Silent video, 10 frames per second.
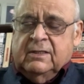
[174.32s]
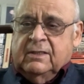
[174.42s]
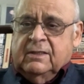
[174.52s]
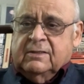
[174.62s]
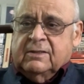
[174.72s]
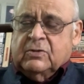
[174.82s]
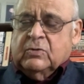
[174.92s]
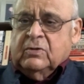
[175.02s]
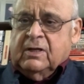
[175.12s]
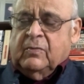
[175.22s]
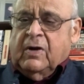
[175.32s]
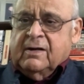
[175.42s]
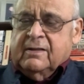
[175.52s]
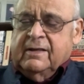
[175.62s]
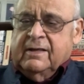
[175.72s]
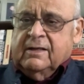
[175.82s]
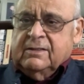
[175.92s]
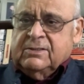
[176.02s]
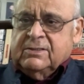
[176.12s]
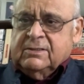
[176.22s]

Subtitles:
they don't command the English